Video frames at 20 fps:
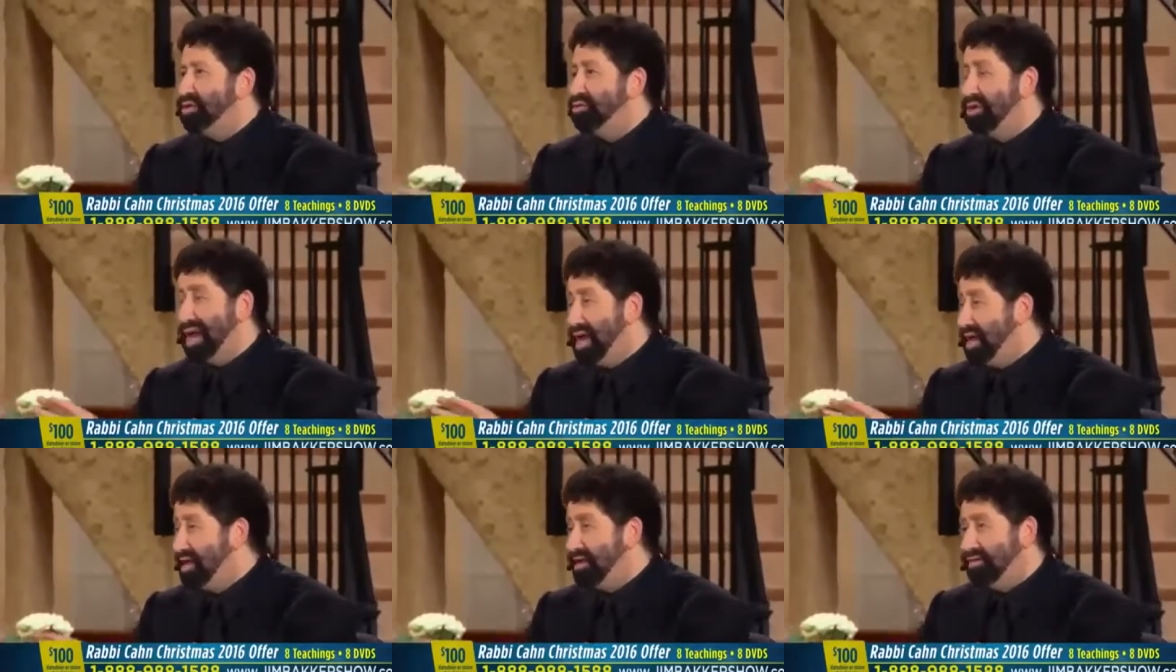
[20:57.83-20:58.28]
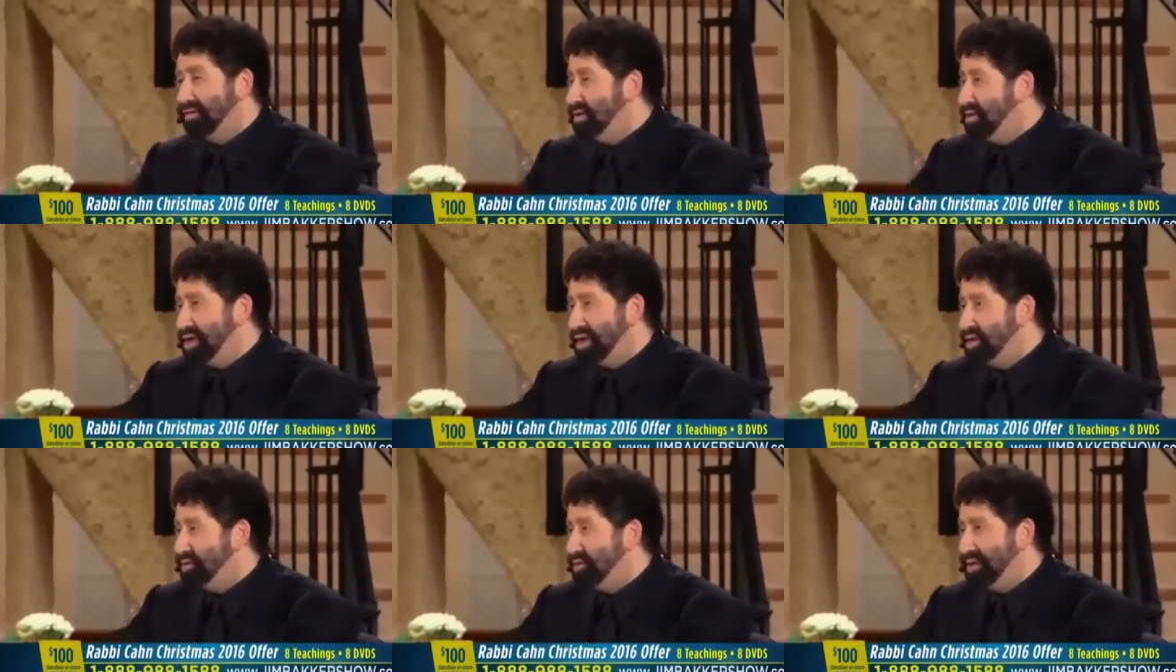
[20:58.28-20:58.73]
You are heading for
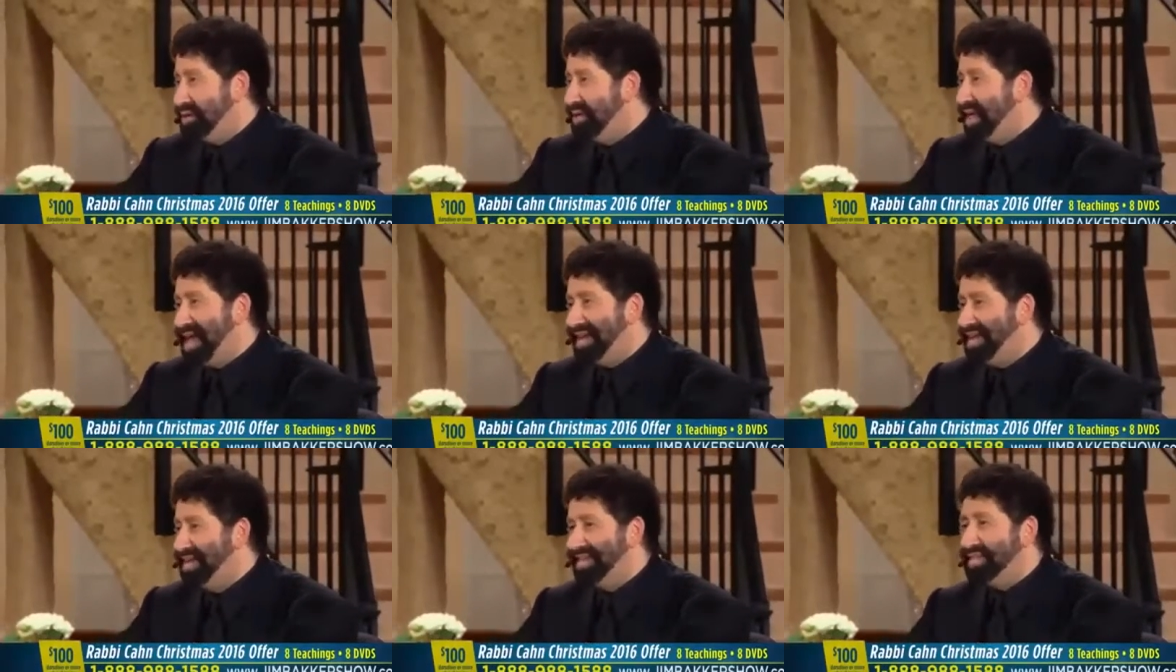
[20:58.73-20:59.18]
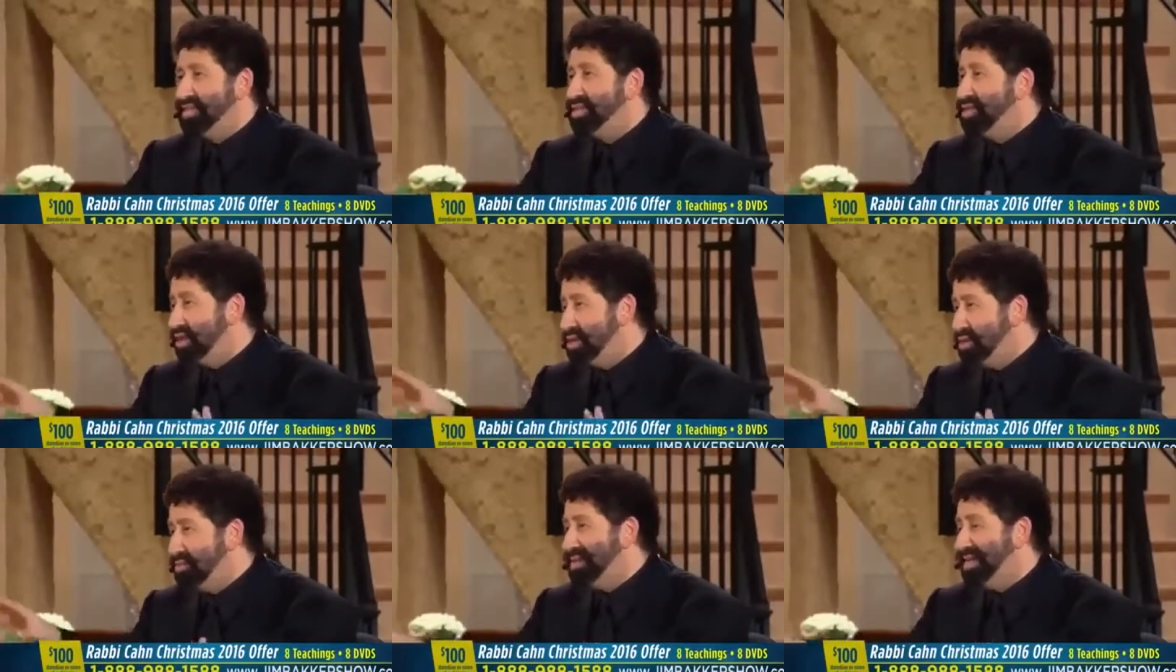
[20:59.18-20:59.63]
judgment. That is,
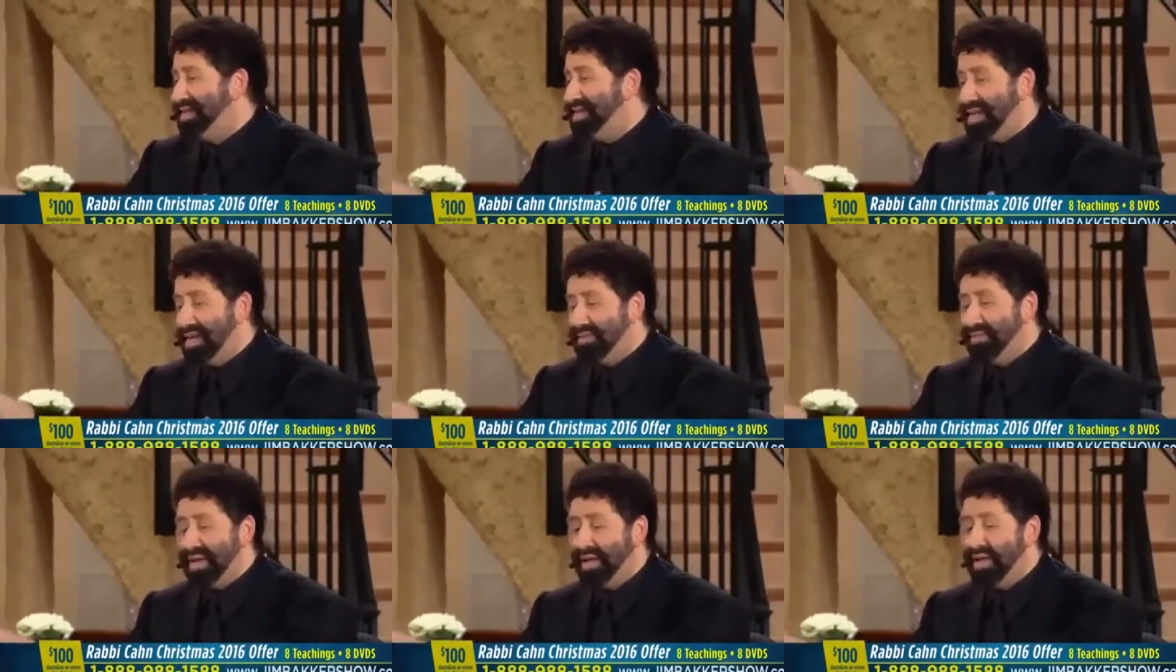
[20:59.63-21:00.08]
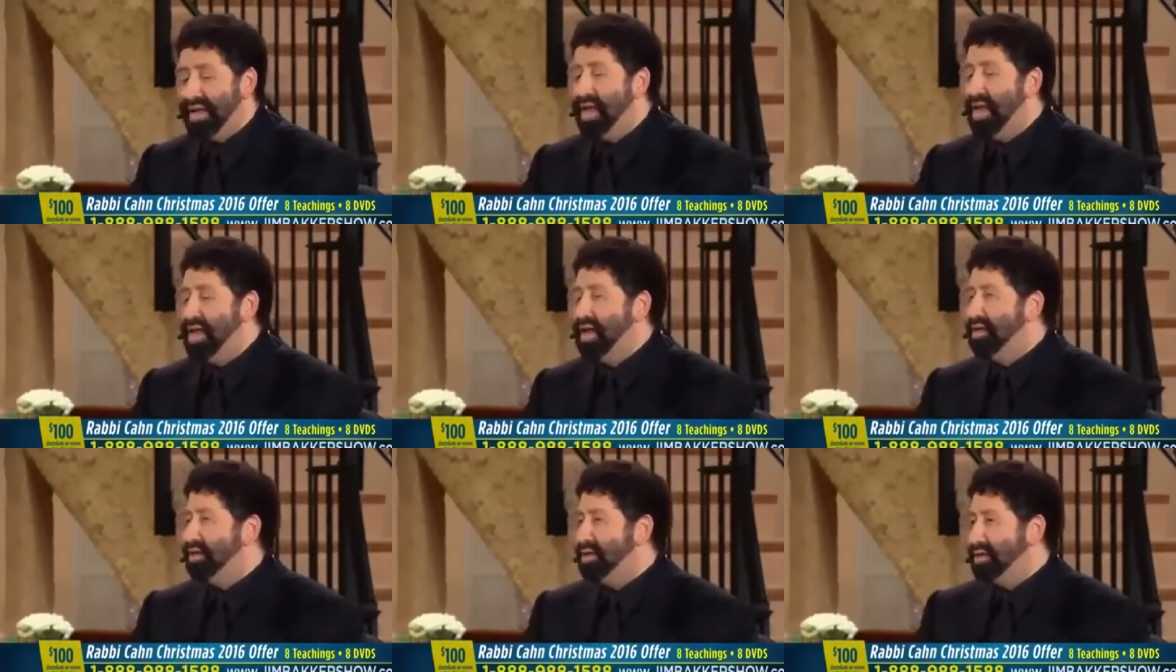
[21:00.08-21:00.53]
judgment is coming. Yeah.